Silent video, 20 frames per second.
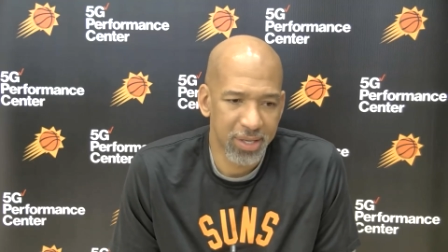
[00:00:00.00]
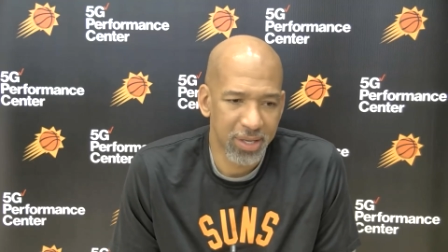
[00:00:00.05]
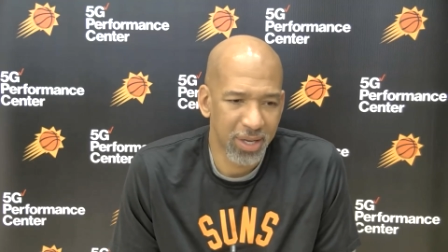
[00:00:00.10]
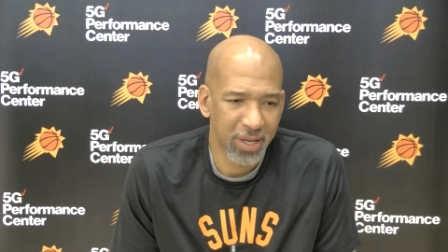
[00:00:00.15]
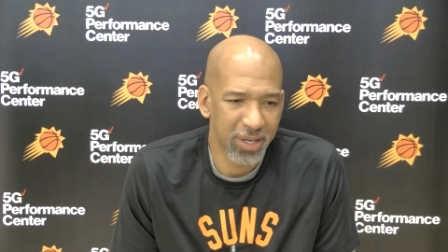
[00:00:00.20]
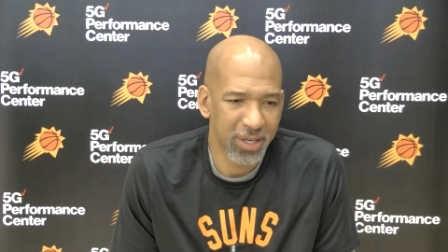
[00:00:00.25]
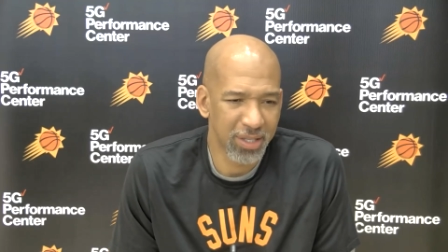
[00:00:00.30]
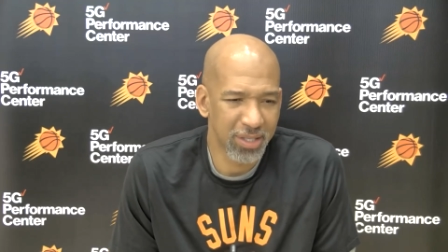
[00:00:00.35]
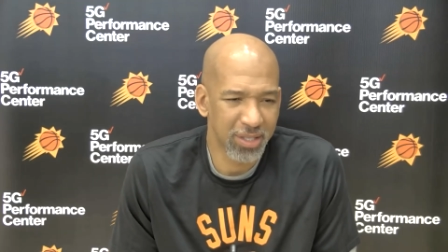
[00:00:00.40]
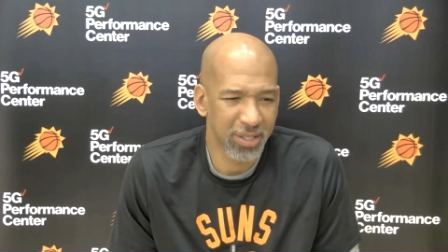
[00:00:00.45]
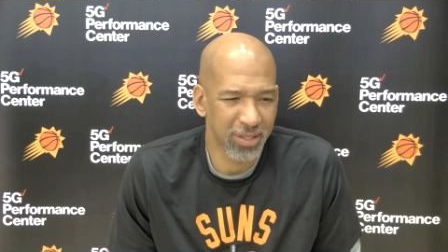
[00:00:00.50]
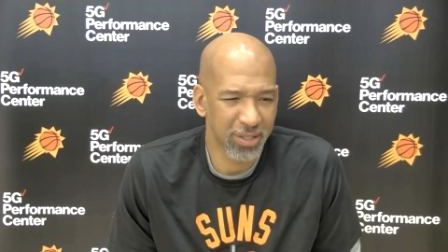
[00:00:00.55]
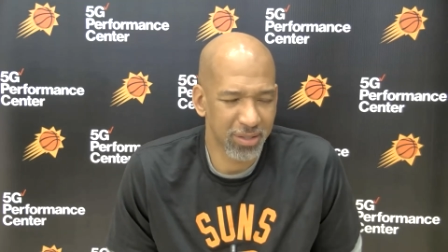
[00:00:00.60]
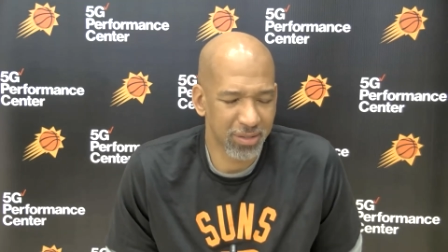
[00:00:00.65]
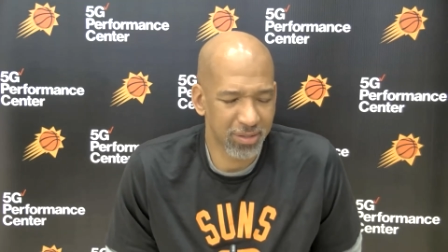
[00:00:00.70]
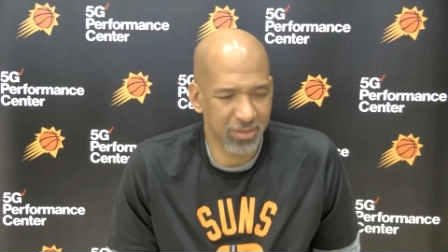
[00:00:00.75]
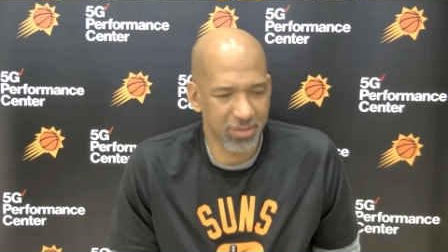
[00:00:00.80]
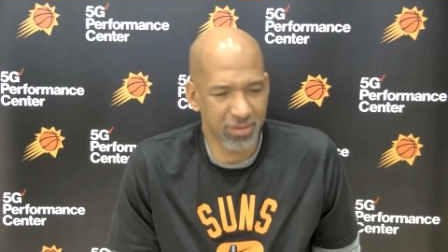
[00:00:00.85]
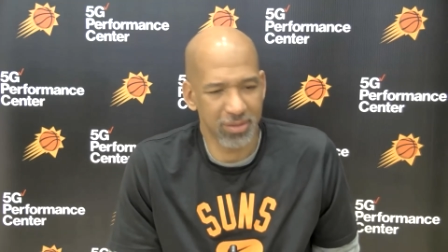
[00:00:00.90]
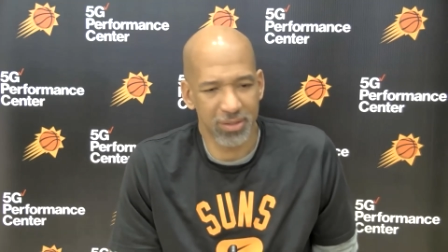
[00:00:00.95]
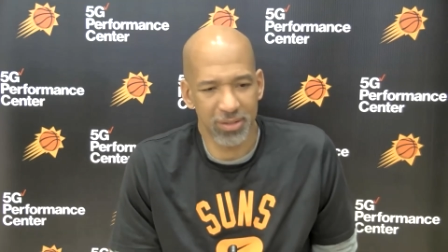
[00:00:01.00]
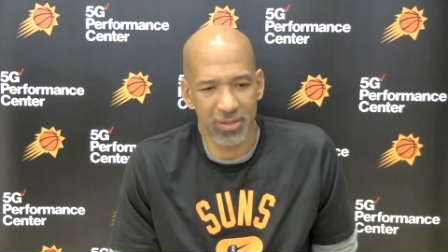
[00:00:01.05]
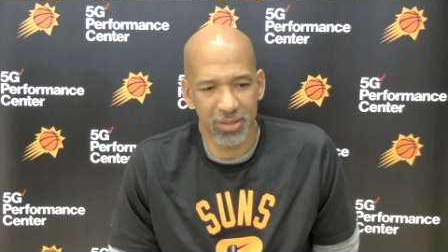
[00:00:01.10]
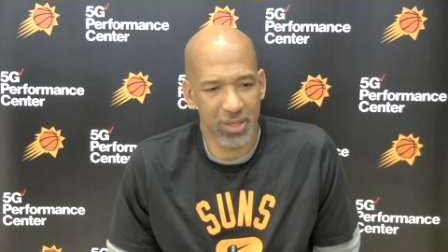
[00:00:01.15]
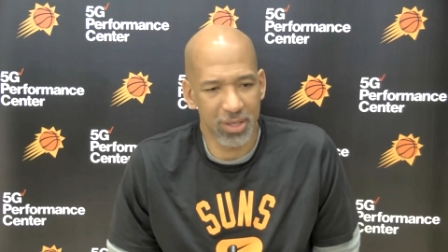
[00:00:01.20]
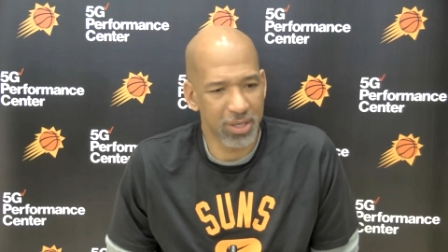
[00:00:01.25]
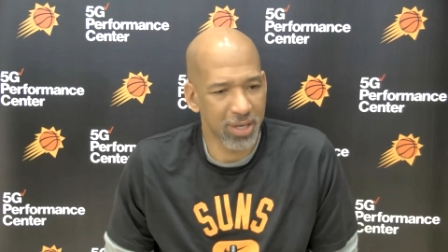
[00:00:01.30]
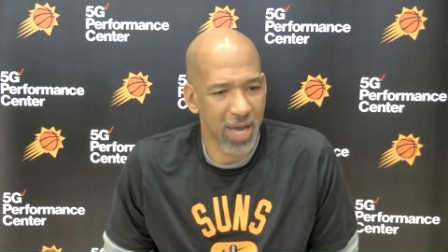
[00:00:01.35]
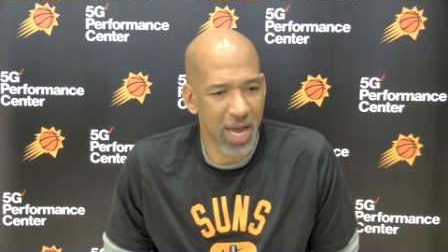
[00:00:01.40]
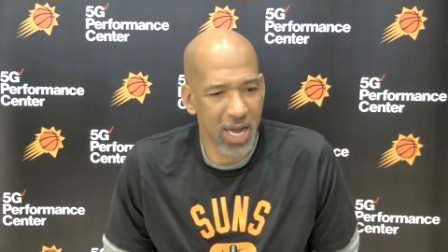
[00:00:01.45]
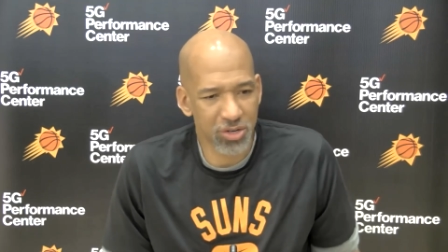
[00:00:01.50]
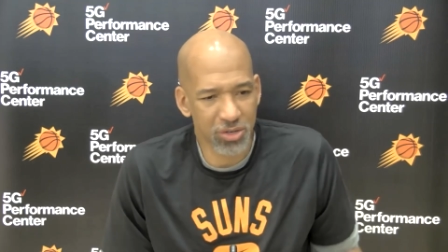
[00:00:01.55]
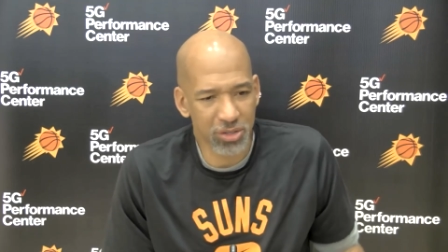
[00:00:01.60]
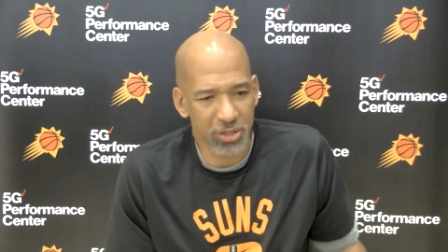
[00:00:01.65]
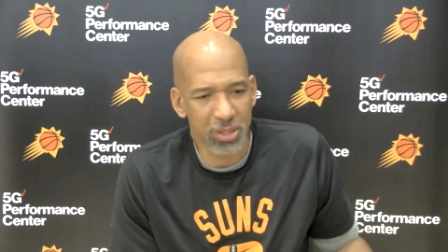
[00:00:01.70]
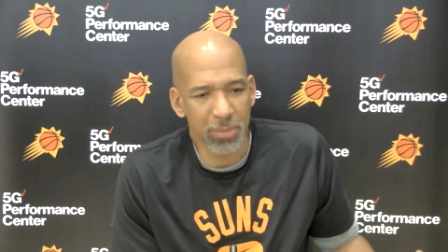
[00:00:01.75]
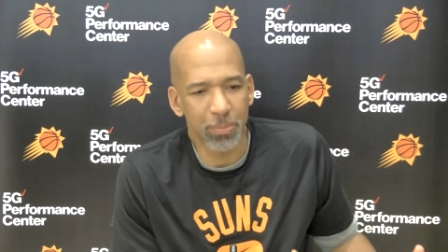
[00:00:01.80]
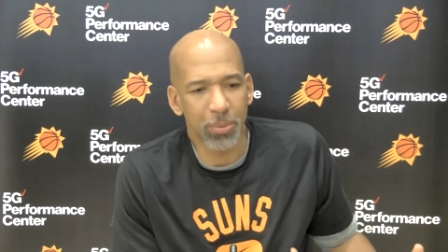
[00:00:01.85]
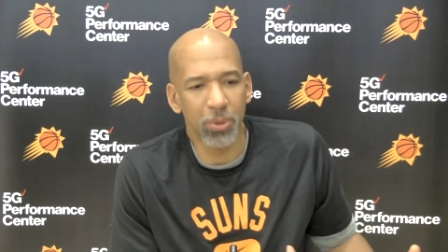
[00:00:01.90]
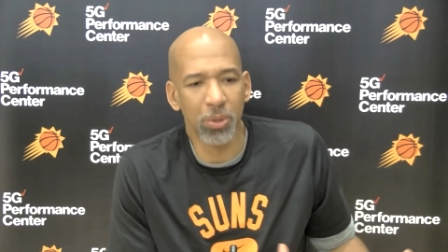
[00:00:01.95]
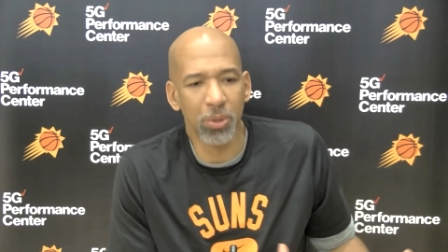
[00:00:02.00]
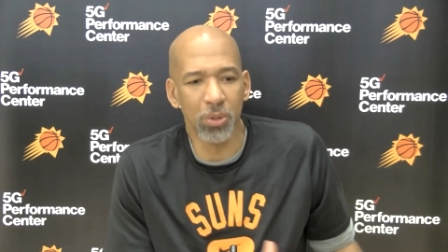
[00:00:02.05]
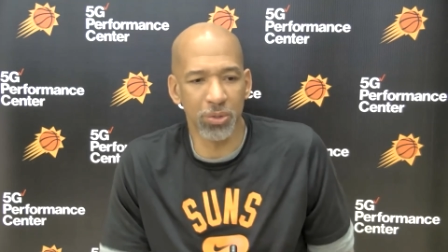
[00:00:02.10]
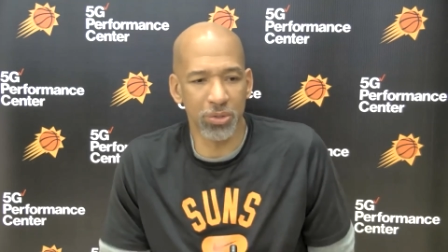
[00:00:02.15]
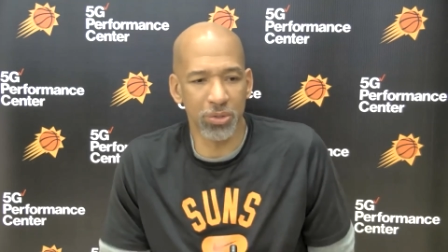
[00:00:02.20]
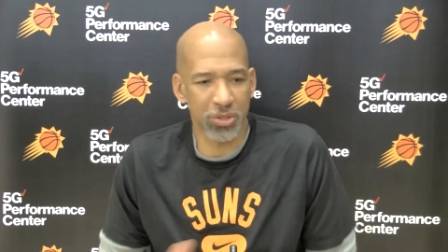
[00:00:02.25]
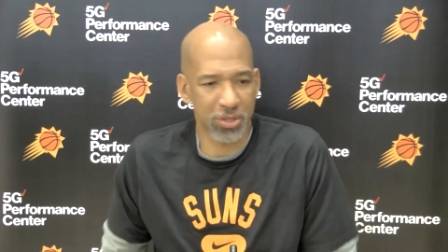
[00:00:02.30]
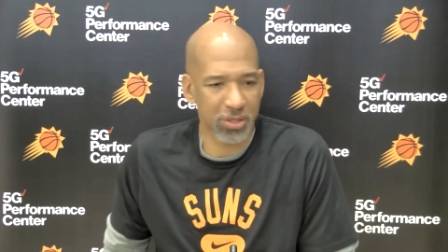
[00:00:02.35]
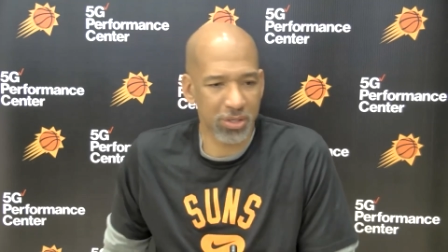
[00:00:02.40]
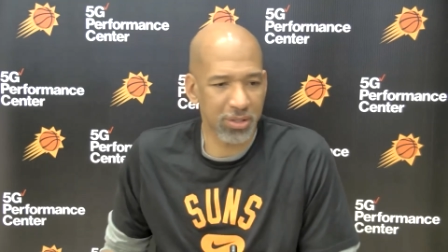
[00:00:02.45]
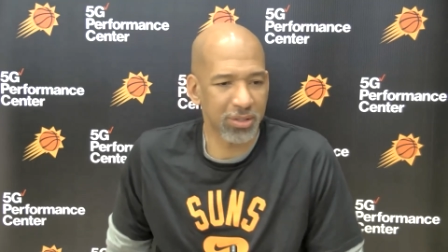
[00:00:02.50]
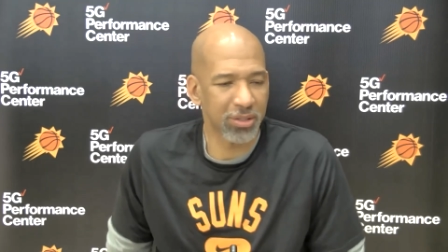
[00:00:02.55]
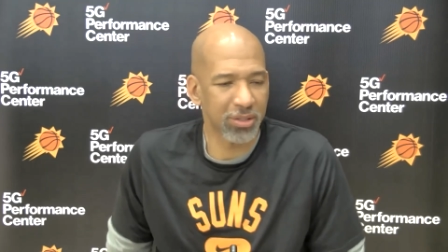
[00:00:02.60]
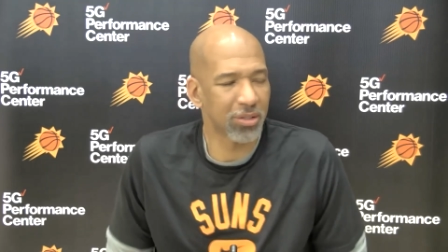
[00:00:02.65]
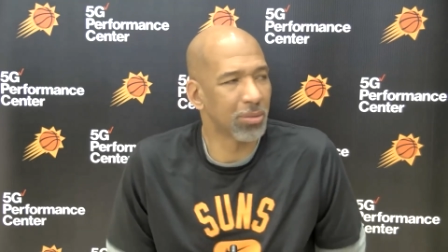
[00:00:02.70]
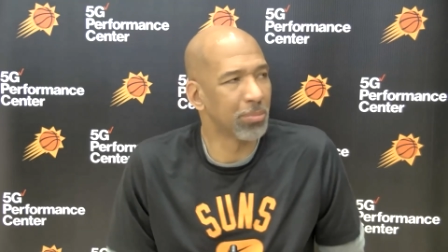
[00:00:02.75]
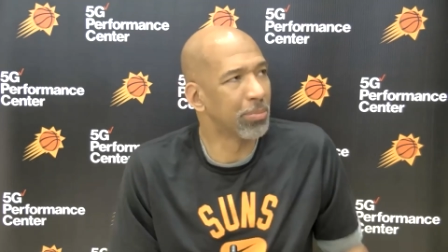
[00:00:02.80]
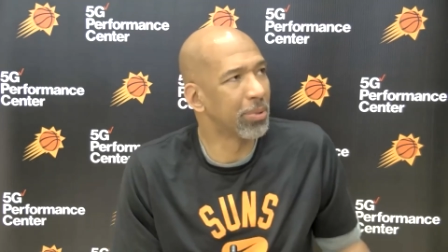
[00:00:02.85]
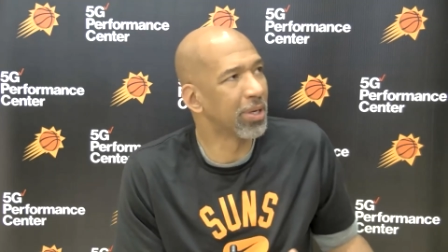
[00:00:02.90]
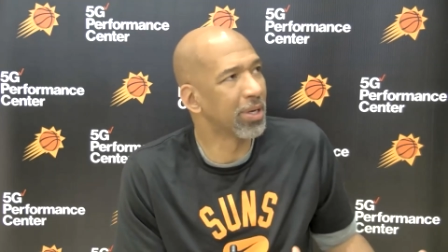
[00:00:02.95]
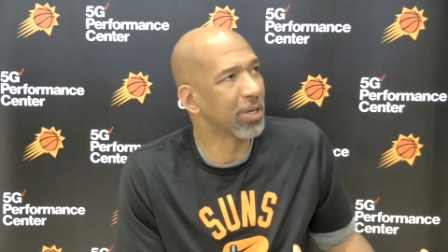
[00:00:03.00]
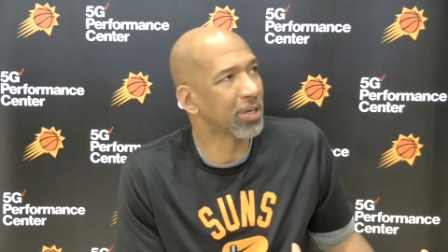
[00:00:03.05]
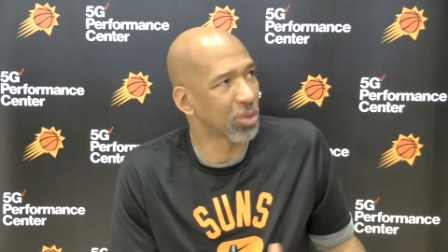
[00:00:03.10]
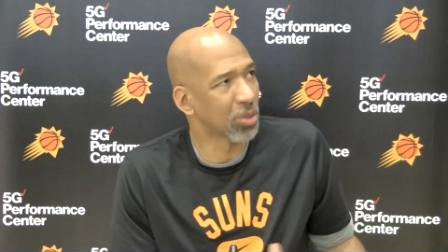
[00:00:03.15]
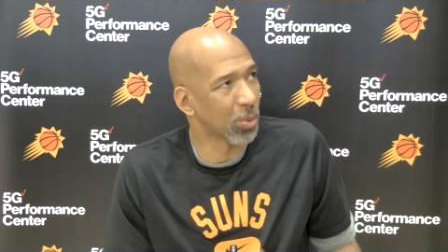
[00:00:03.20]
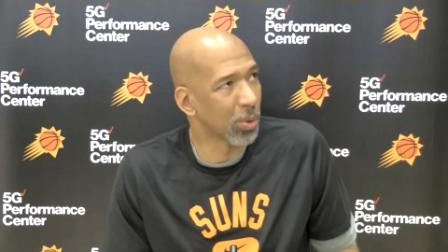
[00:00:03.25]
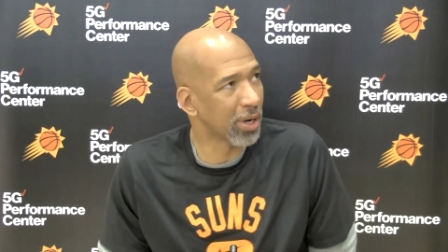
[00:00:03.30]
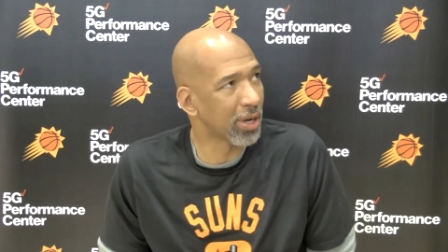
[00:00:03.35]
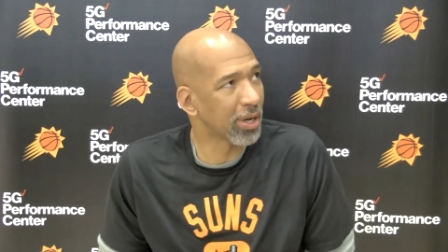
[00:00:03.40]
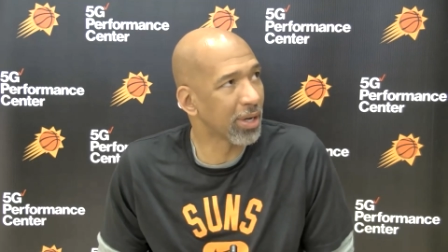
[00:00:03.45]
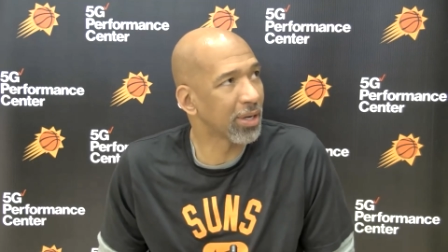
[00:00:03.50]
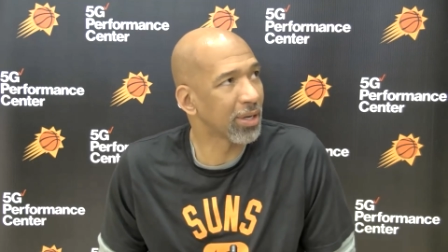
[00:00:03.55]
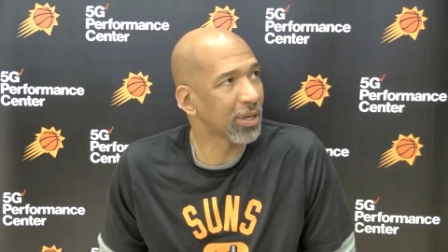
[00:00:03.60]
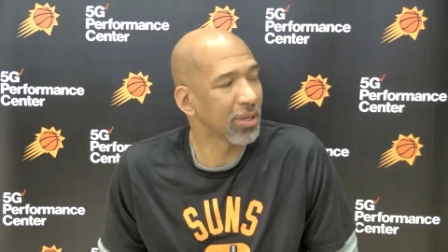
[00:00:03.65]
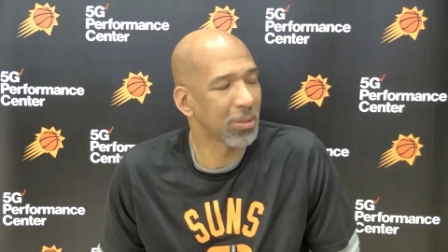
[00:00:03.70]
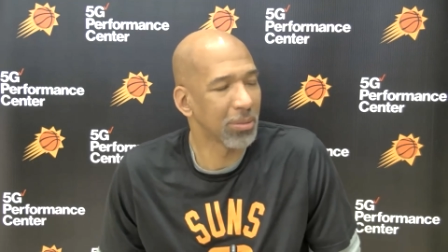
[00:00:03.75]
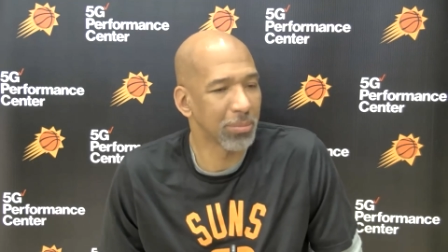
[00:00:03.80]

and it it naturally pulls your bigs away.